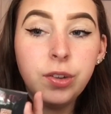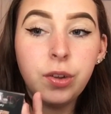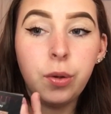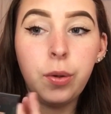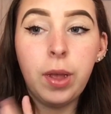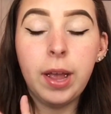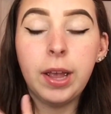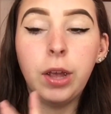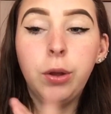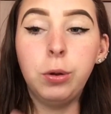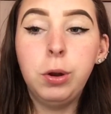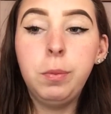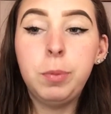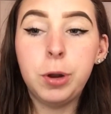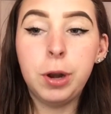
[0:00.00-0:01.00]
So like
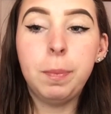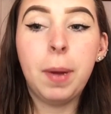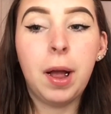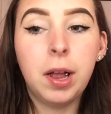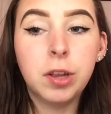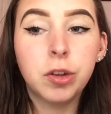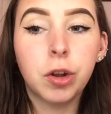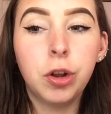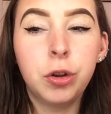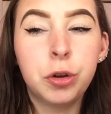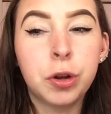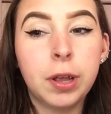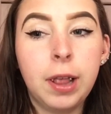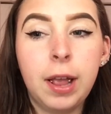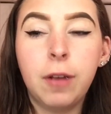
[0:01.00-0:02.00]
Huda Beauty palettes are
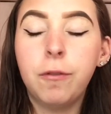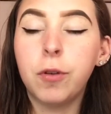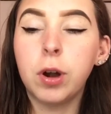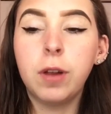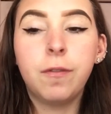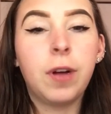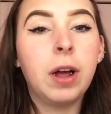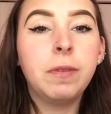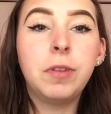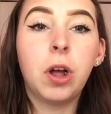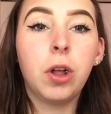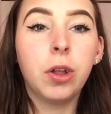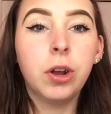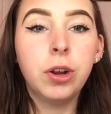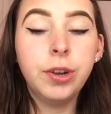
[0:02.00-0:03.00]
usually like
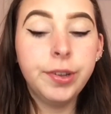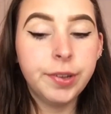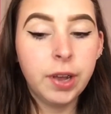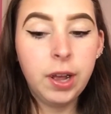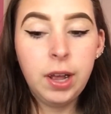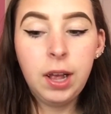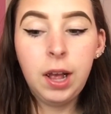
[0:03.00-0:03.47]
$45.